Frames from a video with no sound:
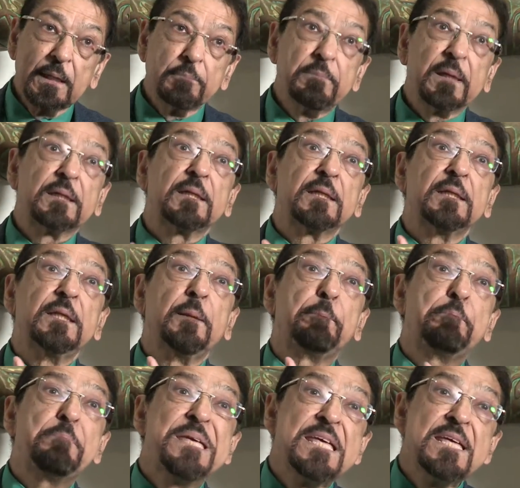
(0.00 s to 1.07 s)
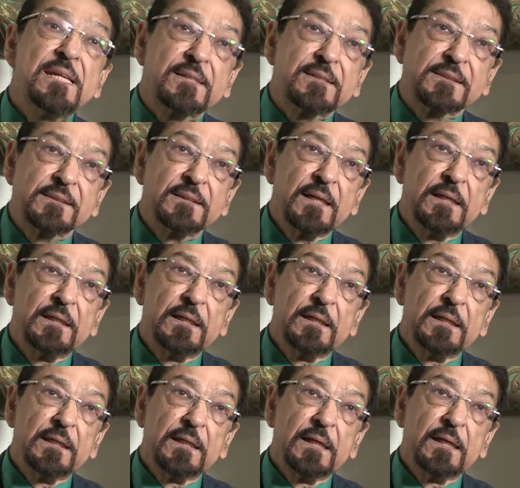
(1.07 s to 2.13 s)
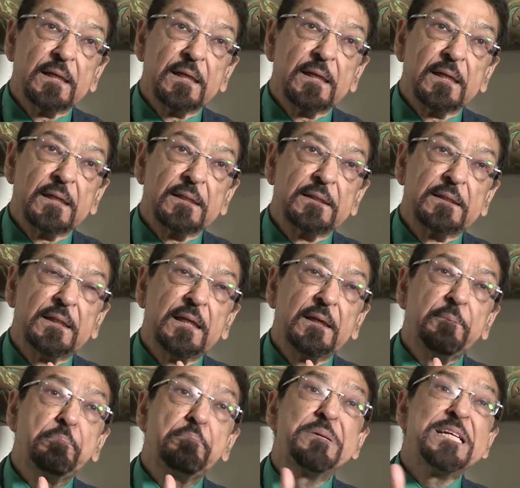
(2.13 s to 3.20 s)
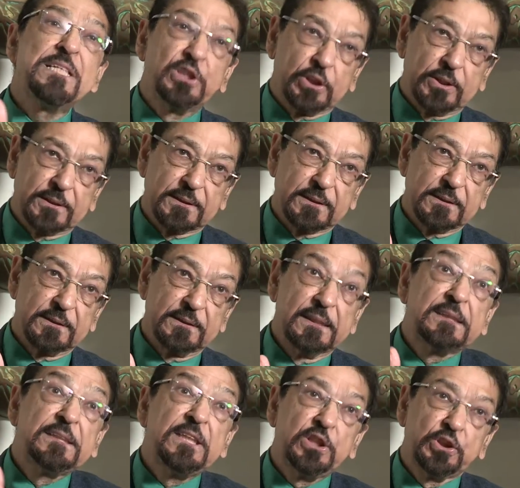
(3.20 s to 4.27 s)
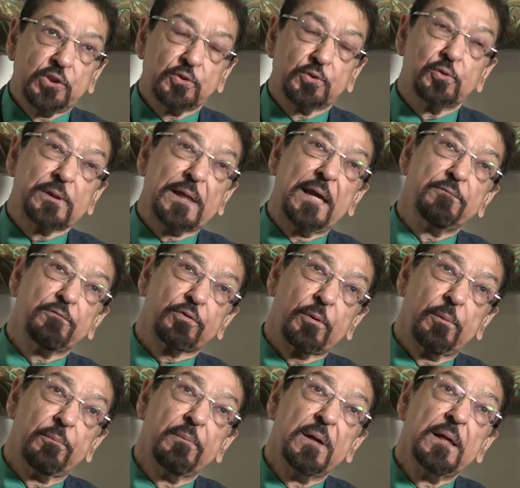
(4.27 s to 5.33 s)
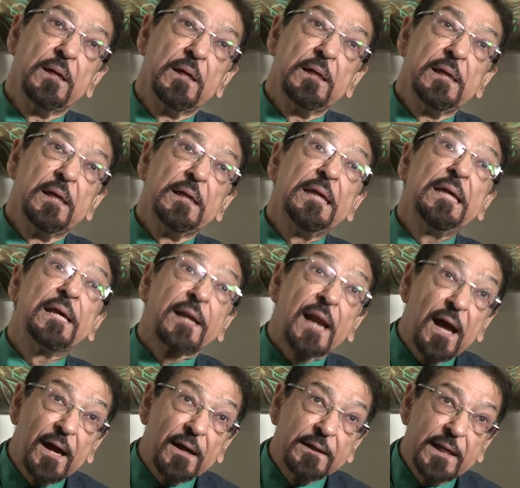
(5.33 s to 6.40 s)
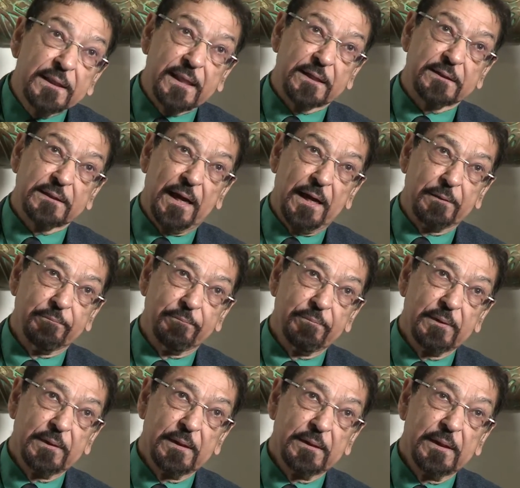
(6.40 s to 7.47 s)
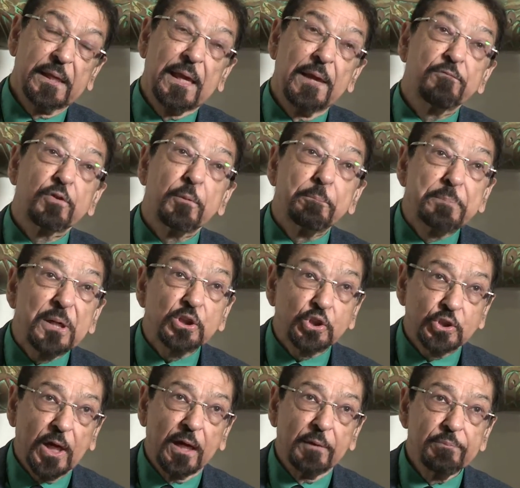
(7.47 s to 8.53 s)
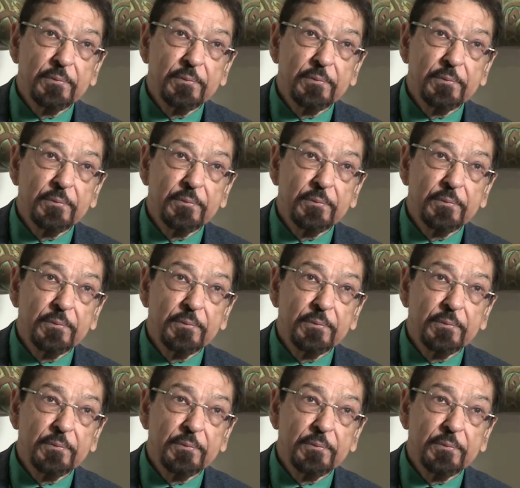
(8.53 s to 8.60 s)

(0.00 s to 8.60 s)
But the peers, the preachers, the teachers who came from Iran at the time, they came from Persia.